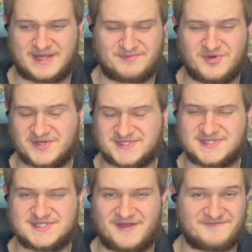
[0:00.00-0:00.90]
books and
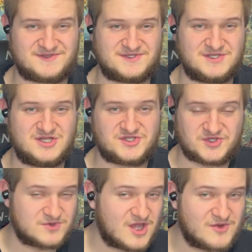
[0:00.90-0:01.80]
stuff
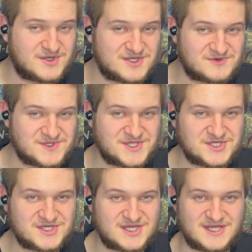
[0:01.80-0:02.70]
do go into
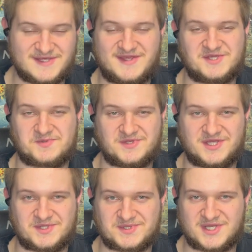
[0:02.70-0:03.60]
religion, I think is really
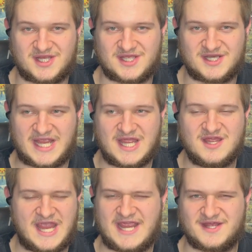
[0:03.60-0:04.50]
interesting. And
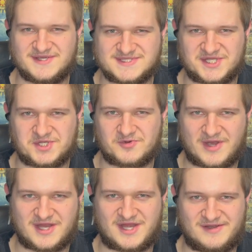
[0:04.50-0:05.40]
Anna is such a
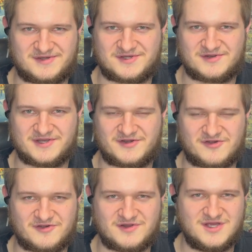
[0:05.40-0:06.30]
great character, and
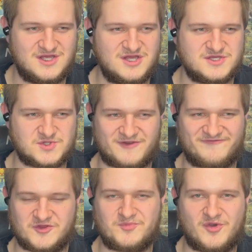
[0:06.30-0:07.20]
her sort of
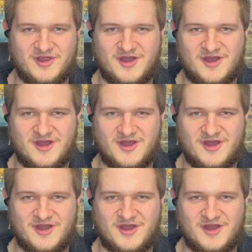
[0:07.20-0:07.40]
viewpoint